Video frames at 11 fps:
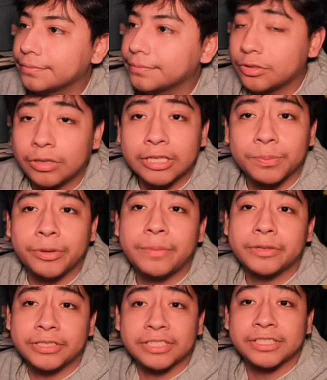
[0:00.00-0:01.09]
So that's pretty
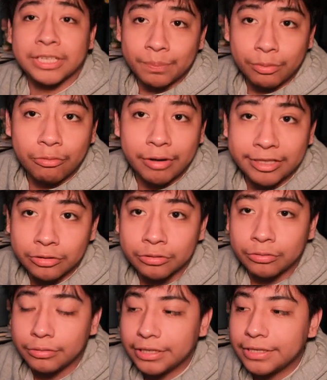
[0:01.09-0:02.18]
much a simple way to
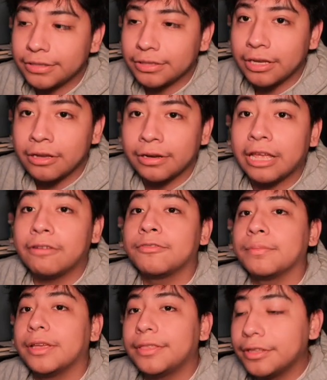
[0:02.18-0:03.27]
do this. Now for
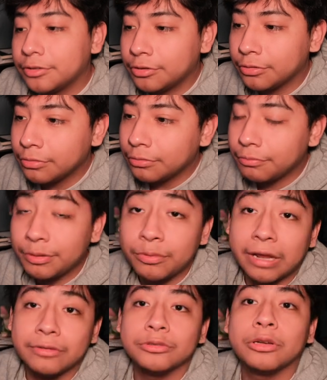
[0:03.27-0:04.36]
method 2, we
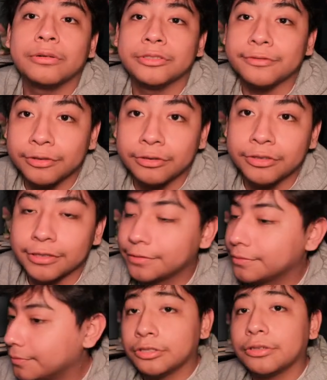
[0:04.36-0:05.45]
would have to go into
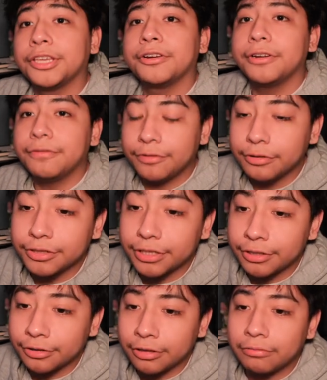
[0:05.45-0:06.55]
Fusion. So here in
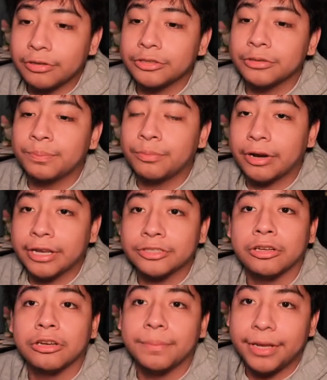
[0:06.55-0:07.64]
Fusion, you're going to want to press
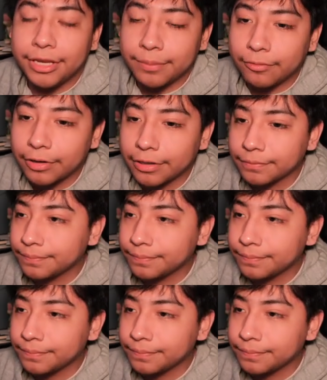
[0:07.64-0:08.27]
on medium 1.